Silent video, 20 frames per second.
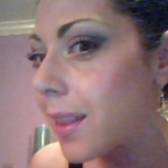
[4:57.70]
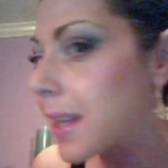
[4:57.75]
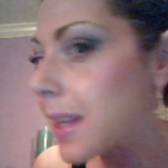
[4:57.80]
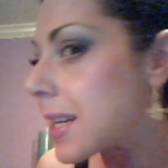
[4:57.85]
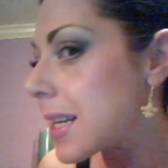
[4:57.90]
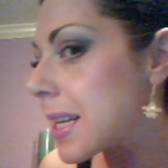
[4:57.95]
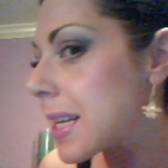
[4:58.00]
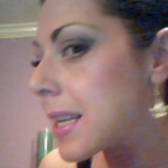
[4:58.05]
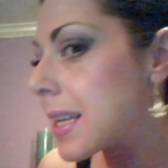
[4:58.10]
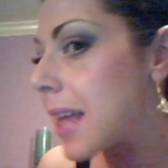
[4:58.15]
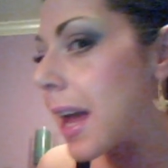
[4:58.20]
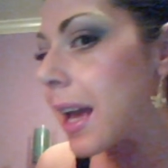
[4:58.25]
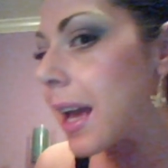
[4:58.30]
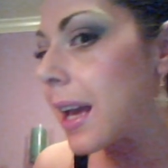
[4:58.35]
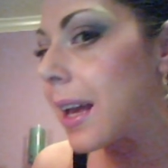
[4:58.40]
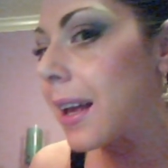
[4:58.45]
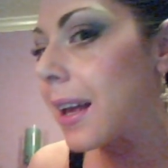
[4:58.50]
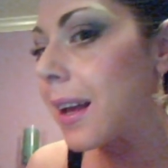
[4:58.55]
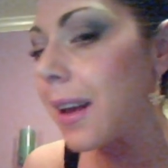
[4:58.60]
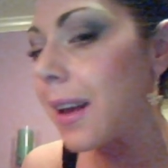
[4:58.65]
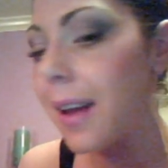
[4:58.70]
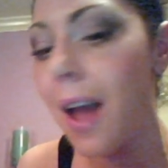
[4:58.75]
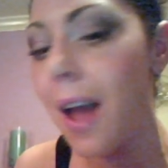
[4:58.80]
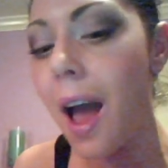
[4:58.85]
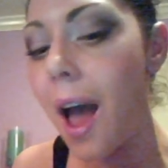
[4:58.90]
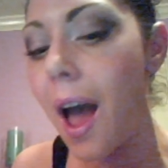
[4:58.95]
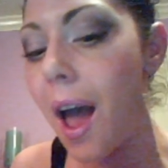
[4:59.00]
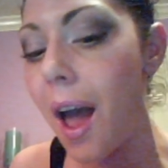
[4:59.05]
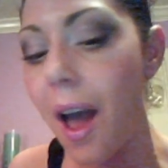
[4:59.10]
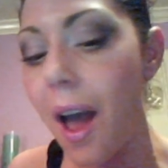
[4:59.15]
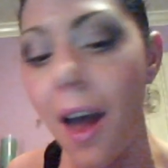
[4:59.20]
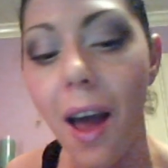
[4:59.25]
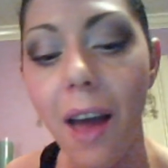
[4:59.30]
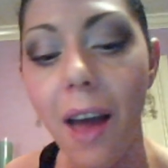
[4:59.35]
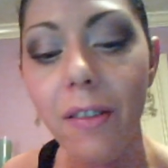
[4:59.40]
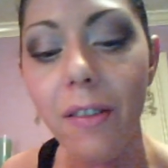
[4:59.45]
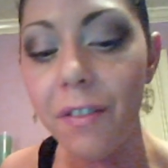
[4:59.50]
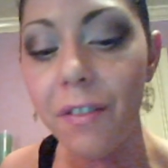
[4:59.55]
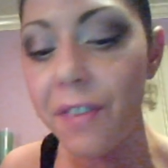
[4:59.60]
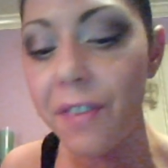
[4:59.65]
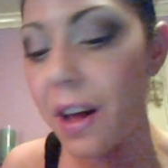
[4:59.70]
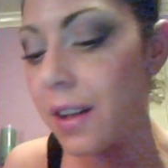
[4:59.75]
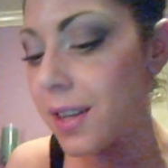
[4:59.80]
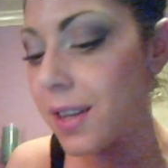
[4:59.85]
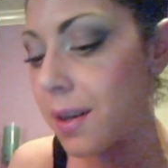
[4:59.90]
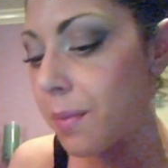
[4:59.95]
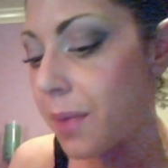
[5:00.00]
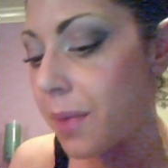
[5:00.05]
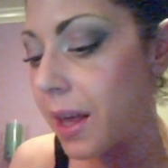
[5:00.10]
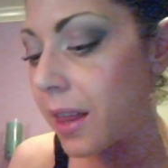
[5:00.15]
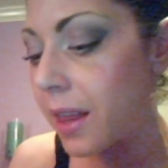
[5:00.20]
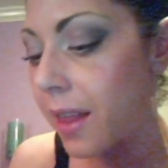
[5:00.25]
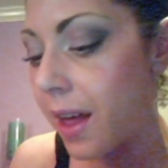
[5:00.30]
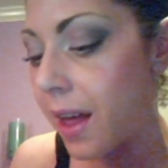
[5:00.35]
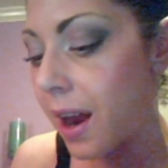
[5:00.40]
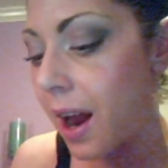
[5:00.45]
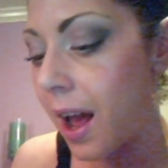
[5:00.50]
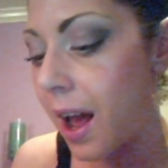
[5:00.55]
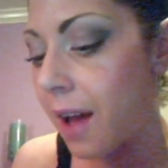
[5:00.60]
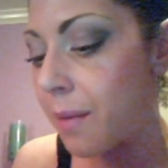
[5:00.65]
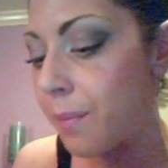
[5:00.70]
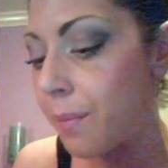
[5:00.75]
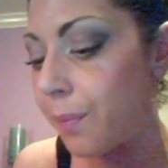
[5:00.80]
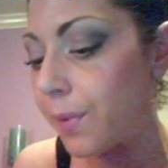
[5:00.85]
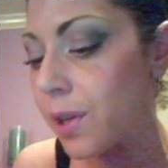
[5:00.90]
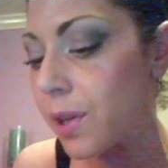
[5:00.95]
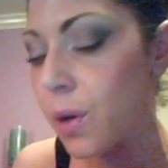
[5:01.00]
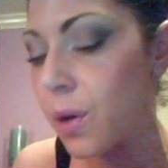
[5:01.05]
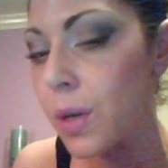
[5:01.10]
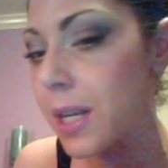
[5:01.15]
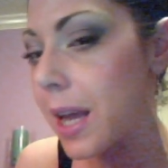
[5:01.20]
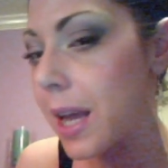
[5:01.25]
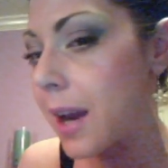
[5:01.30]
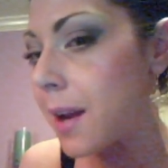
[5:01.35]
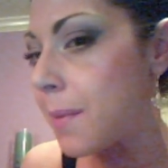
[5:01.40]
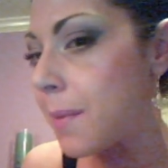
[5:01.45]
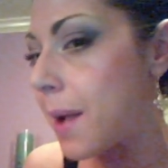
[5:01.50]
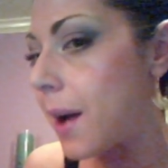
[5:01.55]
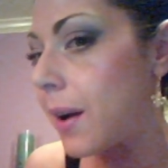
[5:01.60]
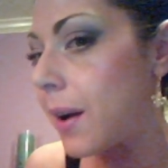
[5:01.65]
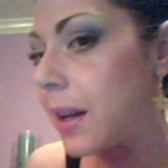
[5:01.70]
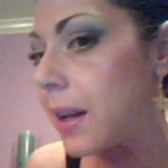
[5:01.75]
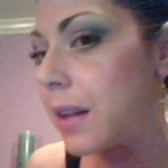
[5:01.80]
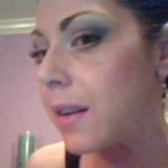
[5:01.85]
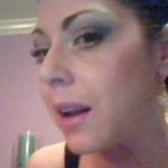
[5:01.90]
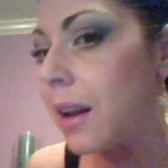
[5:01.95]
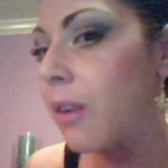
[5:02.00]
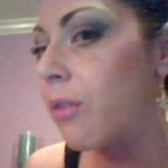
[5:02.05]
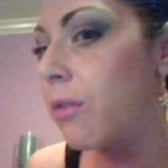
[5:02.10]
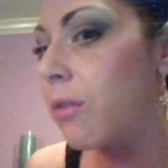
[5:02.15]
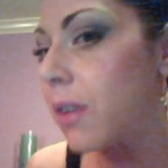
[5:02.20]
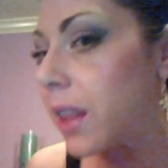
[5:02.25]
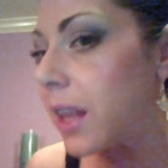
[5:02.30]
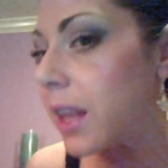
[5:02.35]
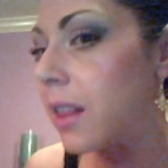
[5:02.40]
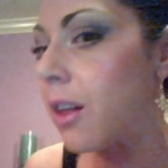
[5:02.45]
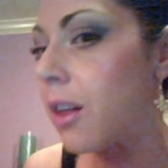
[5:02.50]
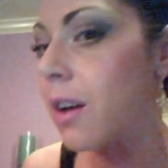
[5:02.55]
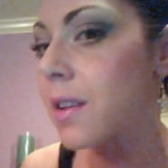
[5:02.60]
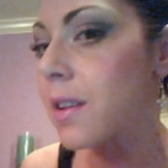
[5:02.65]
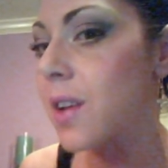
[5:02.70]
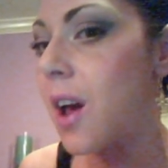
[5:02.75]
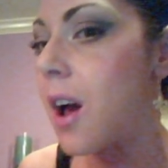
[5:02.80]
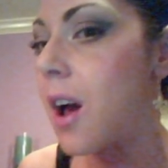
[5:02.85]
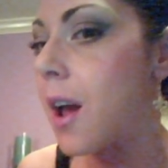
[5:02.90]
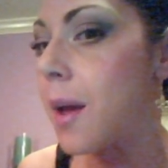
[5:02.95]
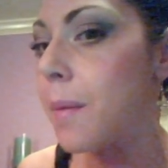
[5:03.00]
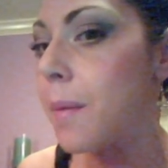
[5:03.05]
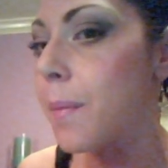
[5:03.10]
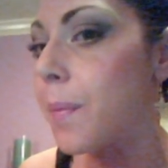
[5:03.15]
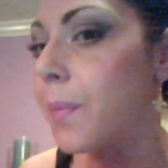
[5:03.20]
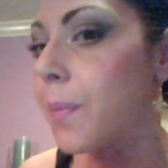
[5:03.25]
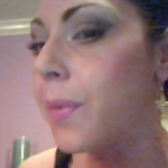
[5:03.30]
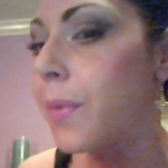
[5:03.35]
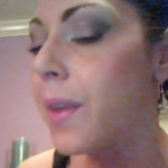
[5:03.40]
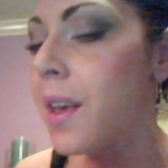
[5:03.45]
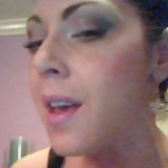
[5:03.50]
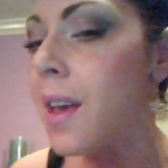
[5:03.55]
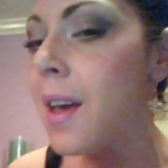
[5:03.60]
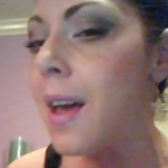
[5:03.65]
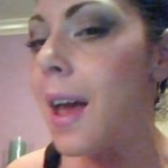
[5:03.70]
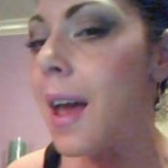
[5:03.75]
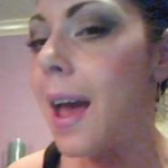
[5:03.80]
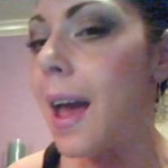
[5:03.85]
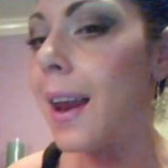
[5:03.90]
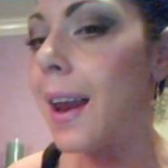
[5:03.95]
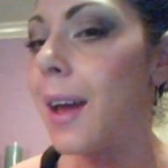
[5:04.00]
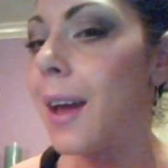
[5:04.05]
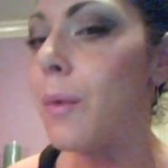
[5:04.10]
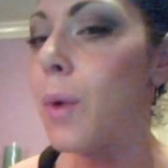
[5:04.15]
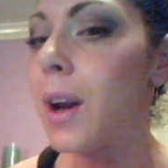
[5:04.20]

This is like, I haven't found something that I'm so excited about in a really long time. And I